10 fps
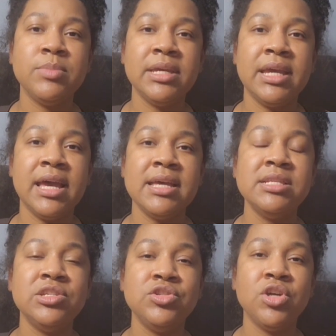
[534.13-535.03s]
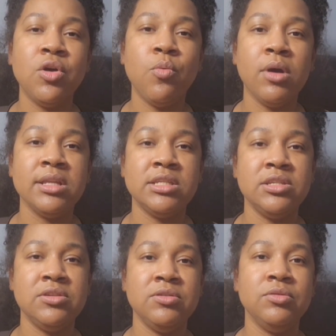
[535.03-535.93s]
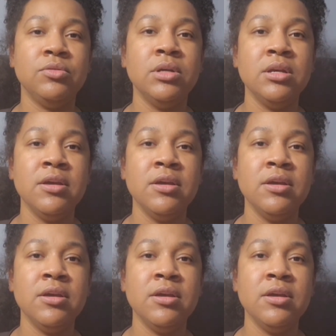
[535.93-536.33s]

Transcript: because you don't want to